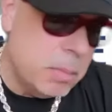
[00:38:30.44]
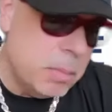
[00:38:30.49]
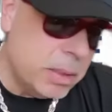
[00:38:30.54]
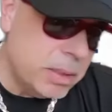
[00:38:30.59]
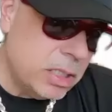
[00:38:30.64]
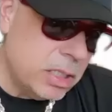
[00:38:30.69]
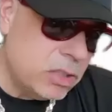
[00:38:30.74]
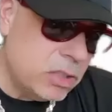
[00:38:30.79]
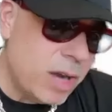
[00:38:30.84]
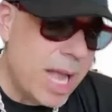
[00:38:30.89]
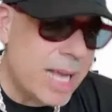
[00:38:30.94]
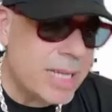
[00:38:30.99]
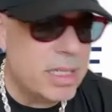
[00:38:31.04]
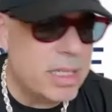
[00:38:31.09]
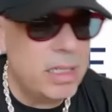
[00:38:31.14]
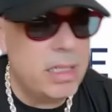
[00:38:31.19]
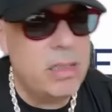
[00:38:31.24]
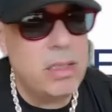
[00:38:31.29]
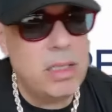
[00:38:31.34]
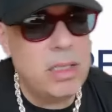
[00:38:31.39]
But the track's
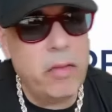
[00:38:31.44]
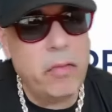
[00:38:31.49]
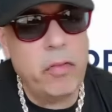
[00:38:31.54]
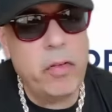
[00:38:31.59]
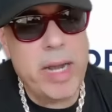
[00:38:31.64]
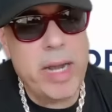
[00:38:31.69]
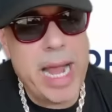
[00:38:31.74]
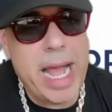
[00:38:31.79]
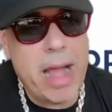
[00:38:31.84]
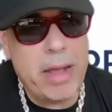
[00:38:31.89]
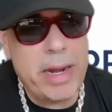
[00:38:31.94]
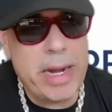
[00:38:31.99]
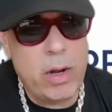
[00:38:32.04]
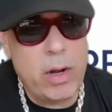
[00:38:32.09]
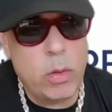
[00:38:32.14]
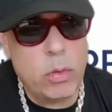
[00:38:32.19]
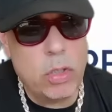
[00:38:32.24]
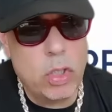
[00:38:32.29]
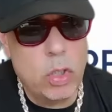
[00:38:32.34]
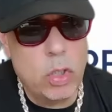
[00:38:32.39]
a little different now. They
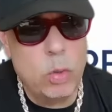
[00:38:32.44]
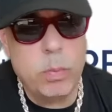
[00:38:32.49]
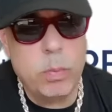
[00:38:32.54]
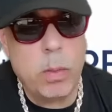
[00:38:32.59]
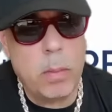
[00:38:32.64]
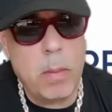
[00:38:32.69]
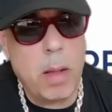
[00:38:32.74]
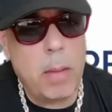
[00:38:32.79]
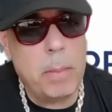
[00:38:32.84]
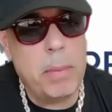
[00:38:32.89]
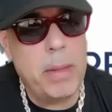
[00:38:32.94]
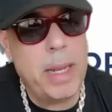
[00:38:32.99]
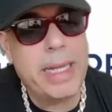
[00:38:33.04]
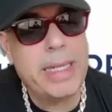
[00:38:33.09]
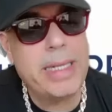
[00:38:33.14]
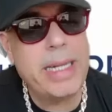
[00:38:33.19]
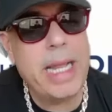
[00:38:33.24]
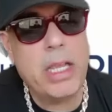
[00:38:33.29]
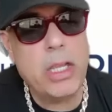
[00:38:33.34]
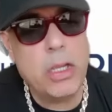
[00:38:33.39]
don't soup them up
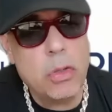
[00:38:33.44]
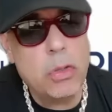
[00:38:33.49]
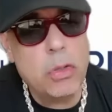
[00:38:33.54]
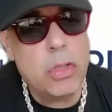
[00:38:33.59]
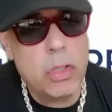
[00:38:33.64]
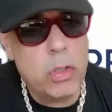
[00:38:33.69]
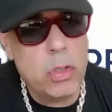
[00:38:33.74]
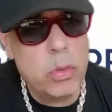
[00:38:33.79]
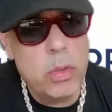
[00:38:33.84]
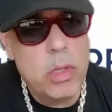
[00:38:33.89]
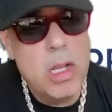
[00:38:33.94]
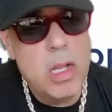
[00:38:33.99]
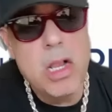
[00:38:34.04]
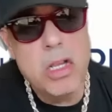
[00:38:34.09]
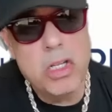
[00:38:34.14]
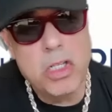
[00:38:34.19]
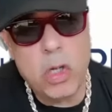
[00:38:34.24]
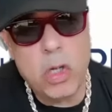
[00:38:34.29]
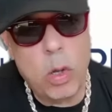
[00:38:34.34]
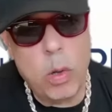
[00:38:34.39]
like they used to.
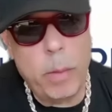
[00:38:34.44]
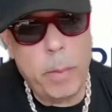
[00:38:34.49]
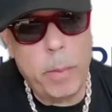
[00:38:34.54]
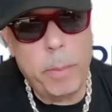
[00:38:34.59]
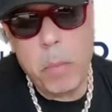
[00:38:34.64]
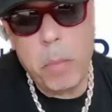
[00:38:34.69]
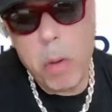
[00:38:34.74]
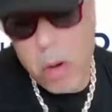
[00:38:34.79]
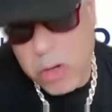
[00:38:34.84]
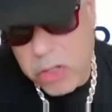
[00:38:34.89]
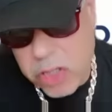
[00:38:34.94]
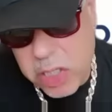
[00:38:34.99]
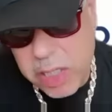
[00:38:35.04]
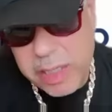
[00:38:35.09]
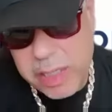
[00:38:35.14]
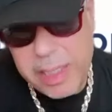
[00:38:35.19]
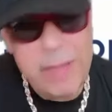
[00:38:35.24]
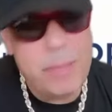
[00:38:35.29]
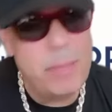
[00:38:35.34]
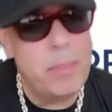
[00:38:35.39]
So
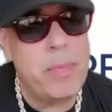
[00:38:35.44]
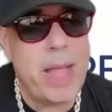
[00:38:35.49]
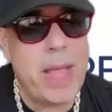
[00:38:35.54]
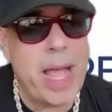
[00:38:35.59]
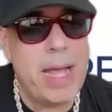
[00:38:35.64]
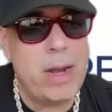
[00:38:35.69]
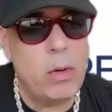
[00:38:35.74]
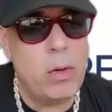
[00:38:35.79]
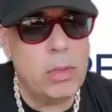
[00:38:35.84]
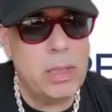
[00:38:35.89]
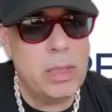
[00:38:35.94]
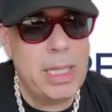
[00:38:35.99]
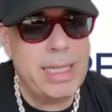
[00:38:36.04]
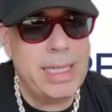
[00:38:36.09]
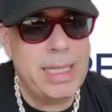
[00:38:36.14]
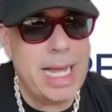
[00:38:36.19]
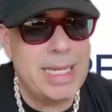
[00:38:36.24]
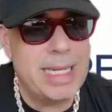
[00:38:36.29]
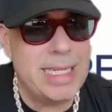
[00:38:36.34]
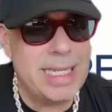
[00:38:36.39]
personally, I don't think
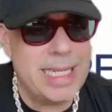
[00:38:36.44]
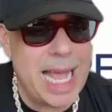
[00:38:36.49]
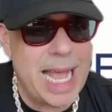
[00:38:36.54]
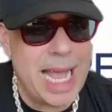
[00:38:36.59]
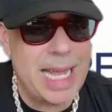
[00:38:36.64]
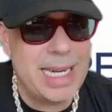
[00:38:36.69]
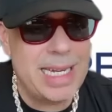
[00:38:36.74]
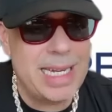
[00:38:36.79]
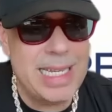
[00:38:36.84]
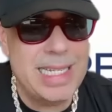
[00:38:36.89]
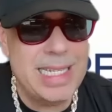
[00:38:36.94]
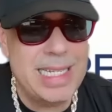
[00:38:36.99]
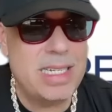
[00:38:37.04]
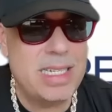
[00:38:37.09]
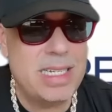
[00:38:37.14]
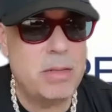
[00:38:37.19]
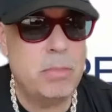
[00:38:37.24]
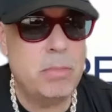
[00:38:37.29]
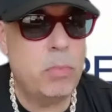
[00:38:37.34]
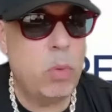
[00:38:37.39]
that stat is
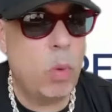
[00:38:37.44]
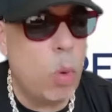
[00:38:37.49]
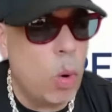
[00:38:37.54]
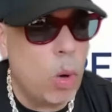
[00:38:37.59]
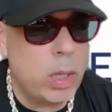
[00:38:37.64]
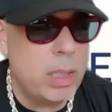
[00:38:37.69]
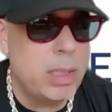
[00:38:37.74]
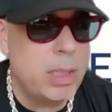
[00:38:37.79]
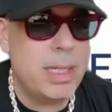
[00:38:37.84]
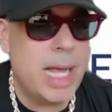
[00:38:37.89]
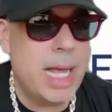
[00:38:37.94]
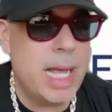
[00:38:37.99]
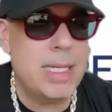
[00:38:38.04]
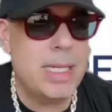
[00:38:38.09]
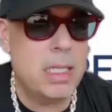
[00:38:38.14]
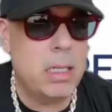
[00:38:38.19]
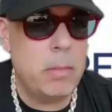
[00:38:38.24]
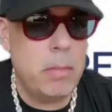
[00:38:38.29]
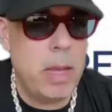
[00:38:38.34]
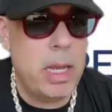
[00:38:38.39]
as important
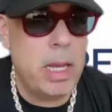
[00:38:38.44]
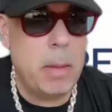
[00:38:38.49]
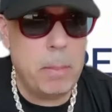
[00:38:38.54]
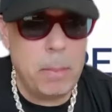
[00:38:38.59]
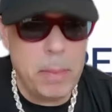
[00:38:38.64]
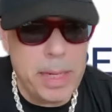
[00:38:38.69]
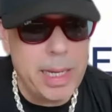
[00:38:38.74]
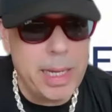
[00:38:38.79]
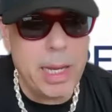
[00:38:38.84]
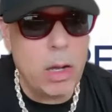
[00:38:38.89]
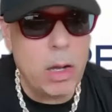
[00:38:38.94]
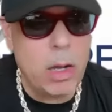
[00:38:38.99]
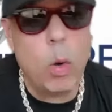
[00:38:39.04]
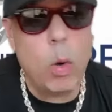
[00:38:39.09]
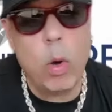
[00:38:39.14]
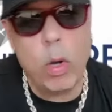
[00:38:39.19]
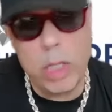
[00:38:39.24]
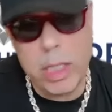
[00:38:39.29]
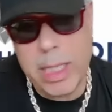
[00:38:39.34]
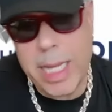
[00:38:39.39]
as it may appear
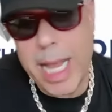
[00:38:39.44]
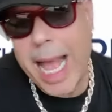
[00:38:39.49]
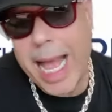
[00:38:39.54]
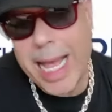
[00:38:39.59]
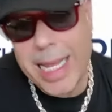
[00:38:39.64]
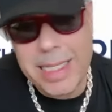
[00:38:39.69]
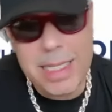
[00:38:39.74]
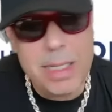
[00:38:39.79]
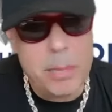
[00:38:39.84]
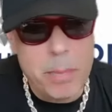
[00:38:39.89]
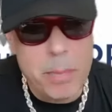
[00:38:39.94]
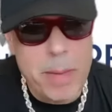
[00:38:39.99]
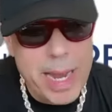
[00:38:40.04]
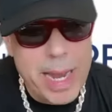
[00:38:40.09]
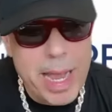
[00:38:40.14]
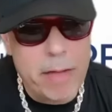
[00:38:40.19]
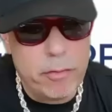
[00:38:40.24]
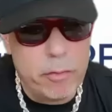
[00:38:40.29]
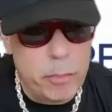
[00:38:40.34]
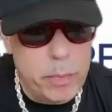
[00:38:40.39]
or as it may
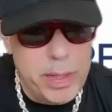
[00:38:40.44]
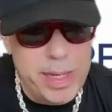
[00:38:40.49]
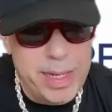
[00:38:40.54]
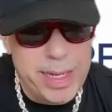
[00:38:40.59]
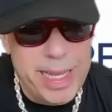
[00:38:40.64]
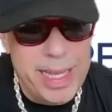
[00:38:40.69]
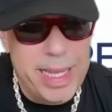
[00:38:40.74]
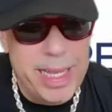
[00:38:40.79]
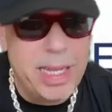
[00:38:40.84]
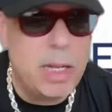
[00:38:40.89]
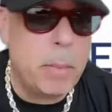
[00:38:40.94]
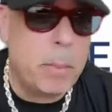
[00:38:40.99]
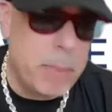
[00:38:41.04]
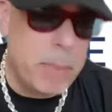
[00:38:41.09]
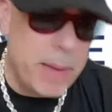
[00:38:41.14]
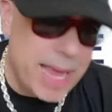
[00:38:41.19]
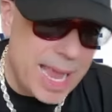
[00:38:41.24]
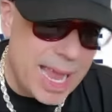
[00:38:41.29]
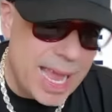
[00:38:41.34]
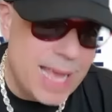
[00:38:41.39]
have been in the
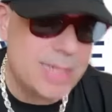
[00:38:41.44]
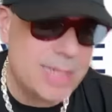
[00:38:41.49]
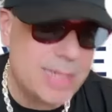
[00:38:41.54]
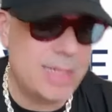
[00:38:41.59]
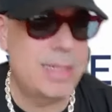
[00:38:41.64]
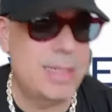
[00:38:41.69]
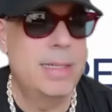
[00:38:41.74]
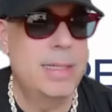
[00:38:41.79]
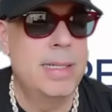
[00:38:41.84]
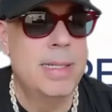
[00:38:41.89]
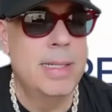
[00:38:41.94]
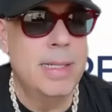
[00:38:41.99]
past.